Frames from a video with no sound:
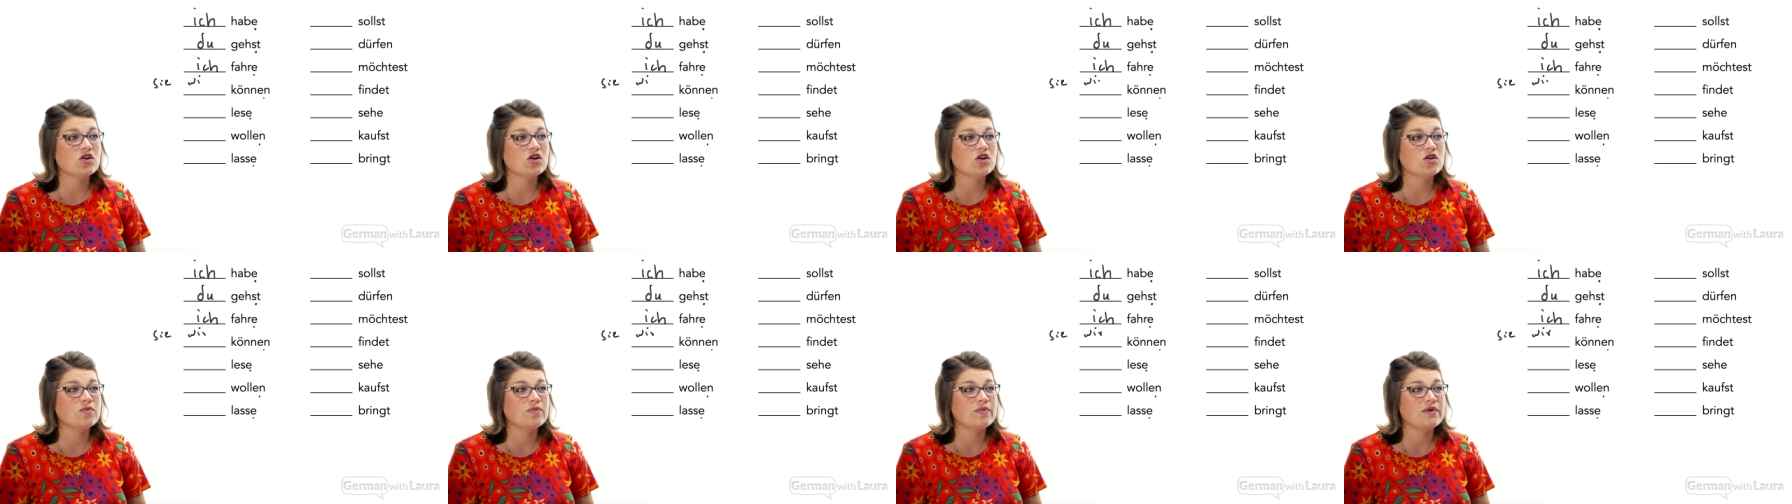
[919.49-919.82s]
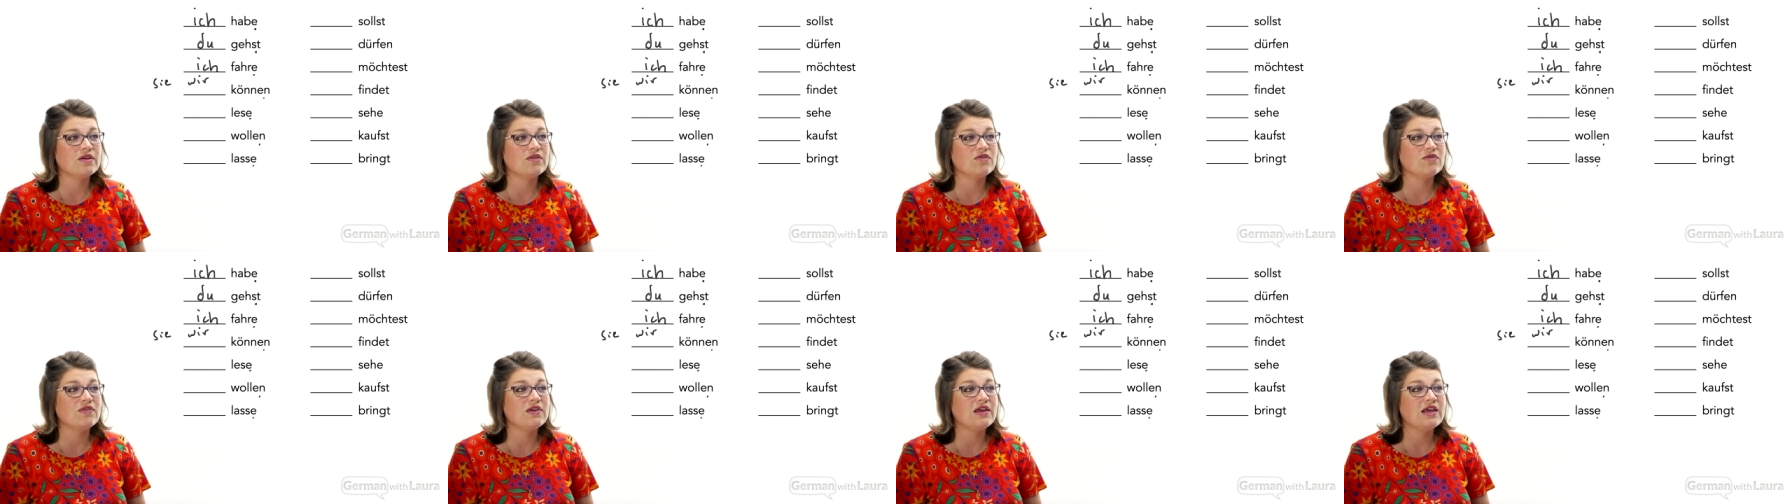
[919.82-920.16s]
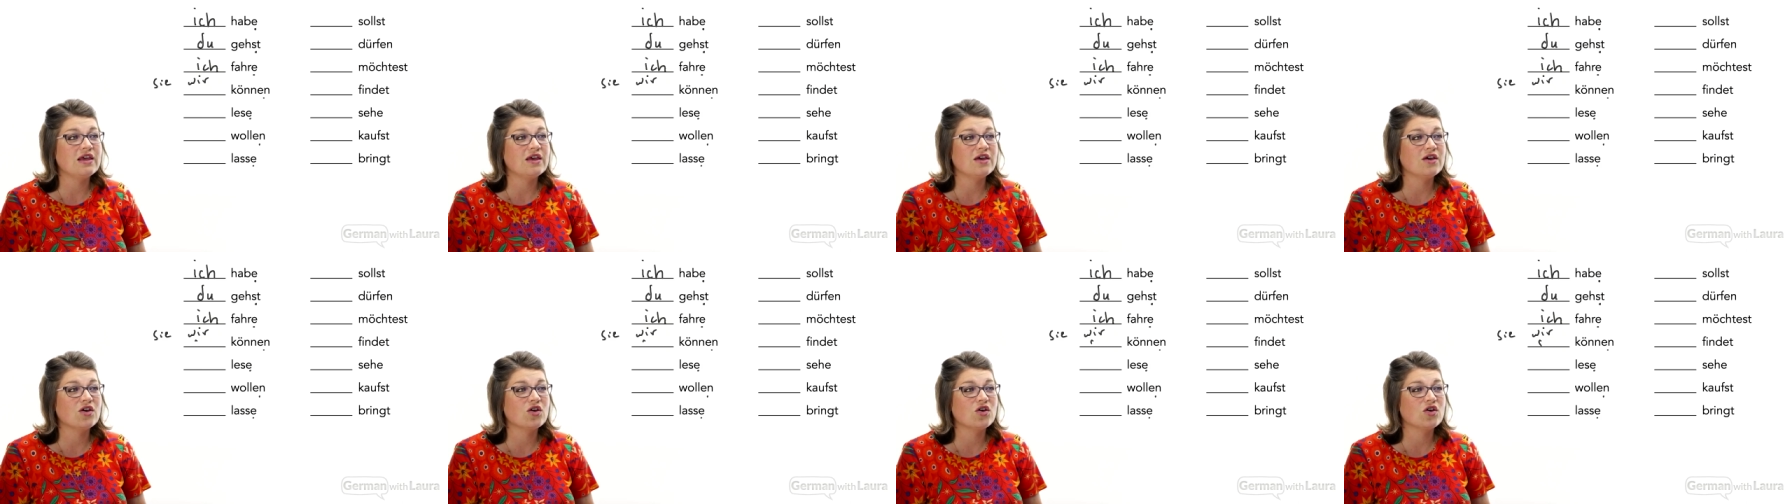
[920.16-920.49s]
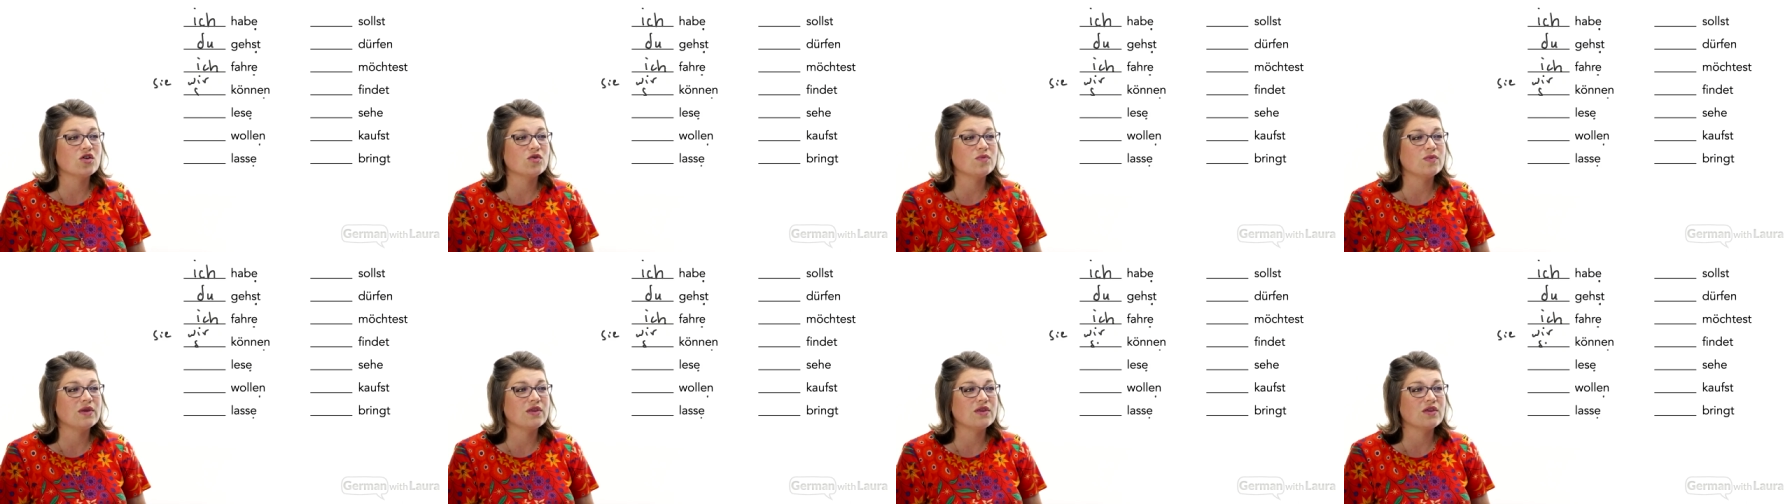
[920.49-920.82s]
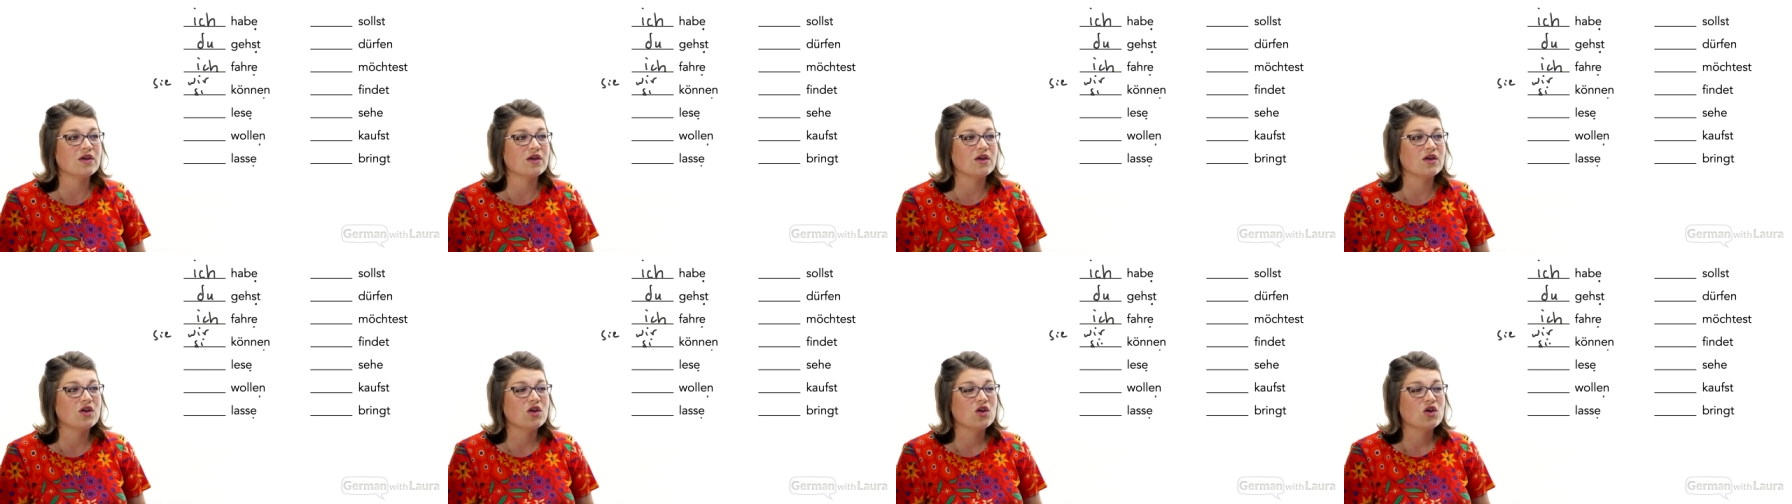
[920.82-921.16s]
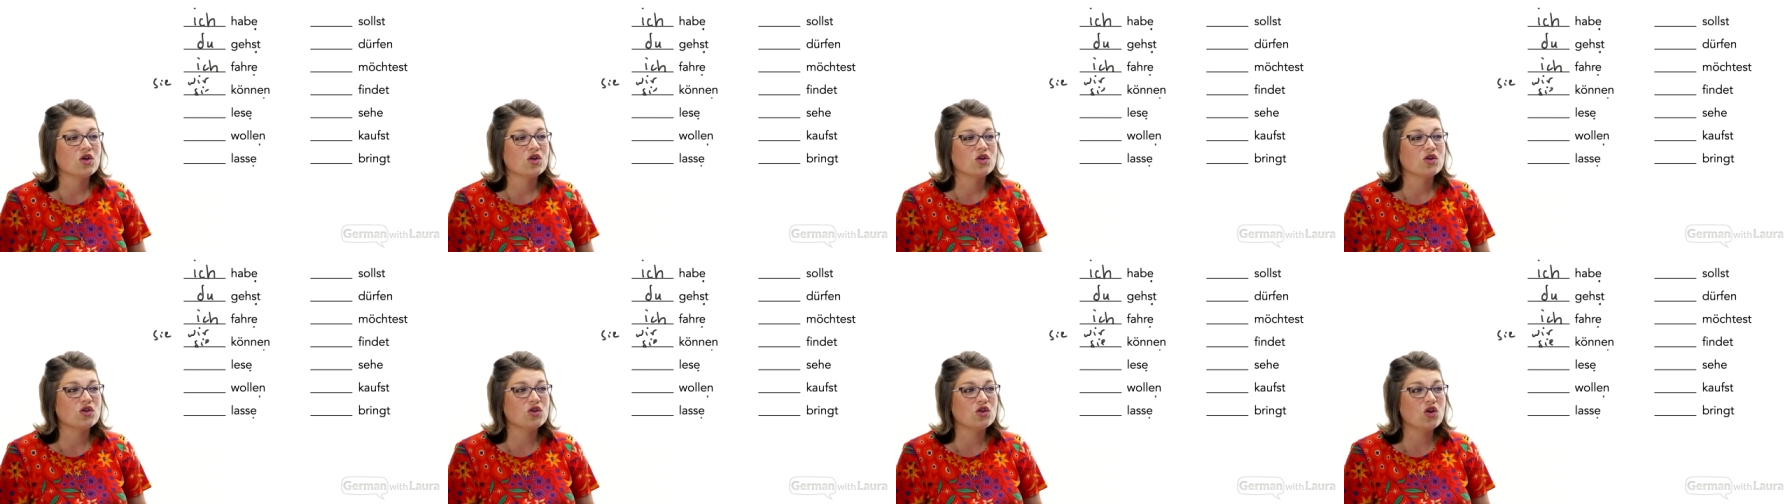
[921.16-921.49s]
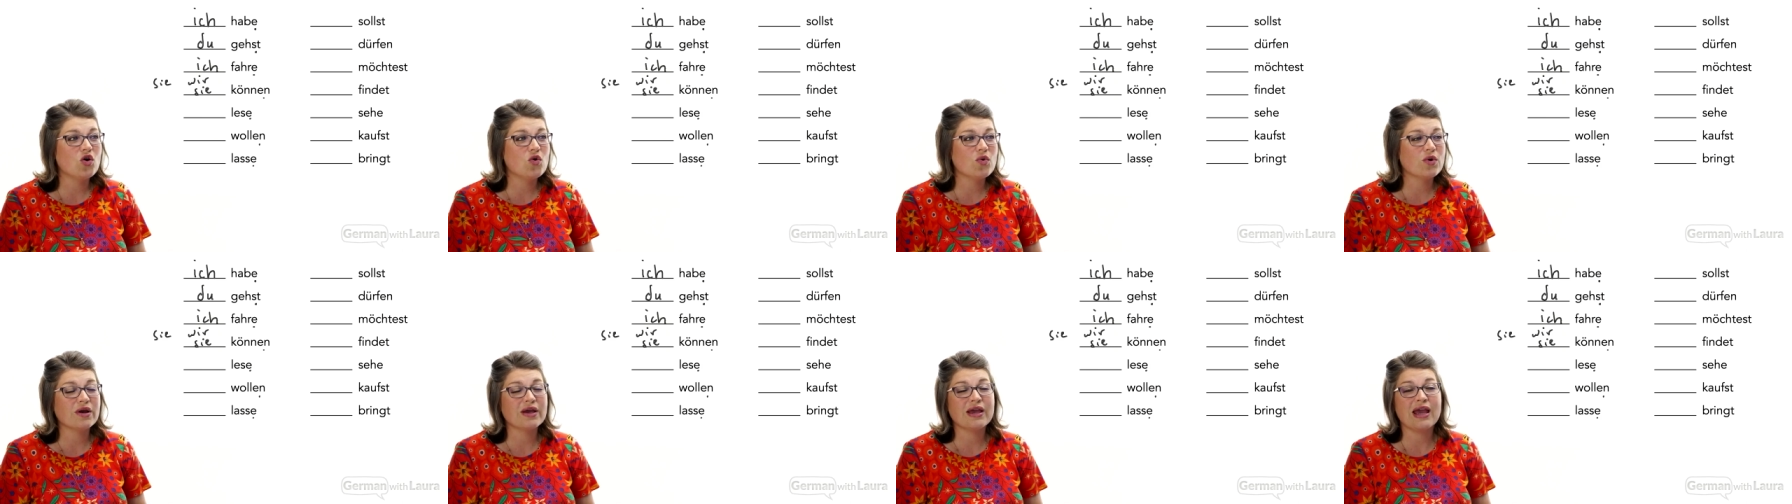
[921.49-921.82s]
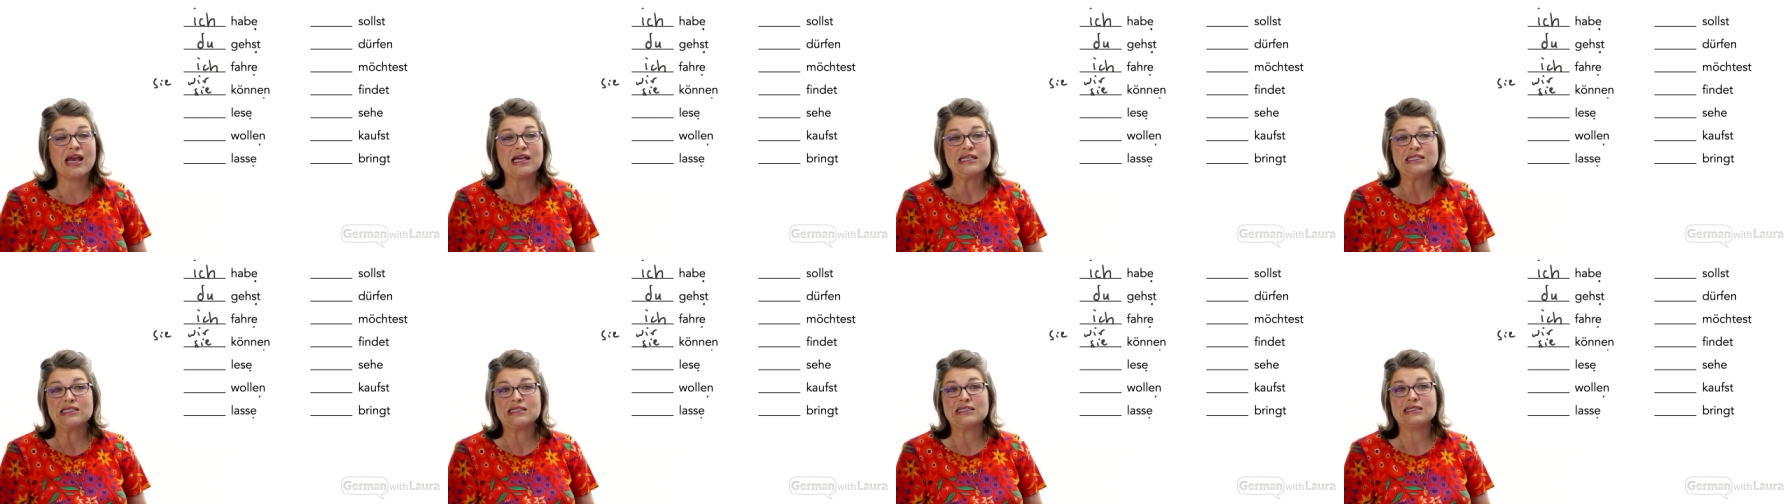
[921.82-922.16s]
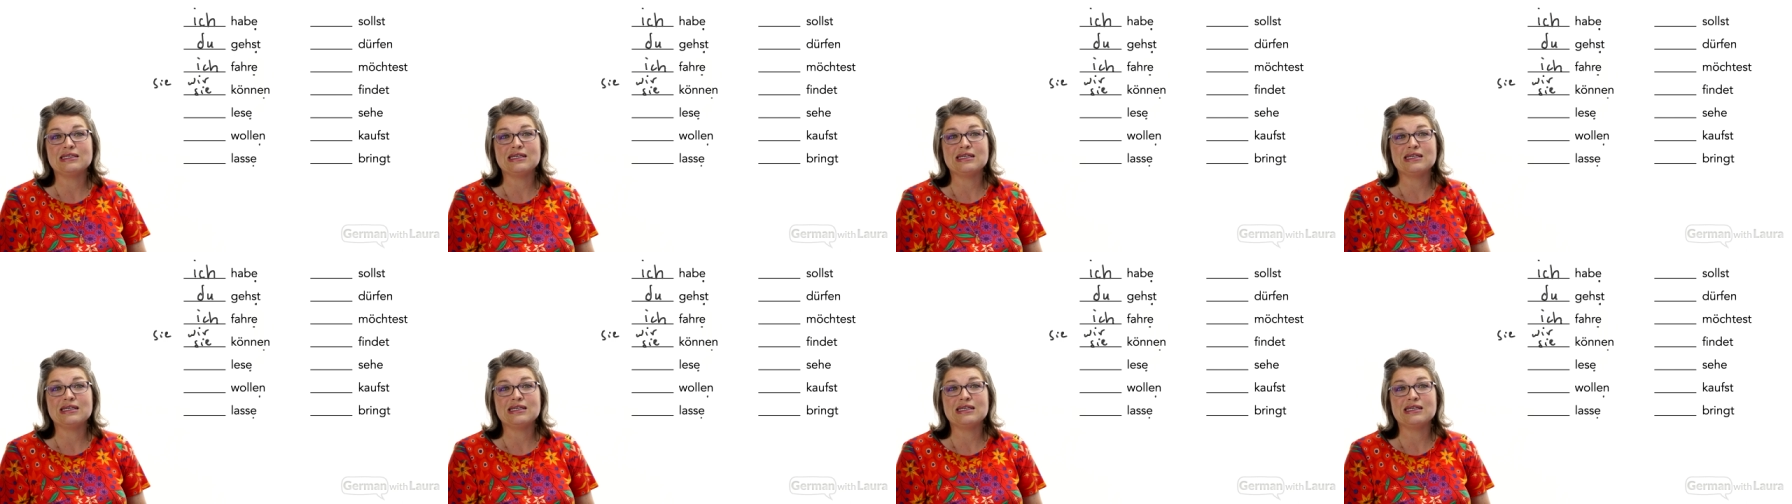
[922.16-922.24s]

could be wir, could be the lowercase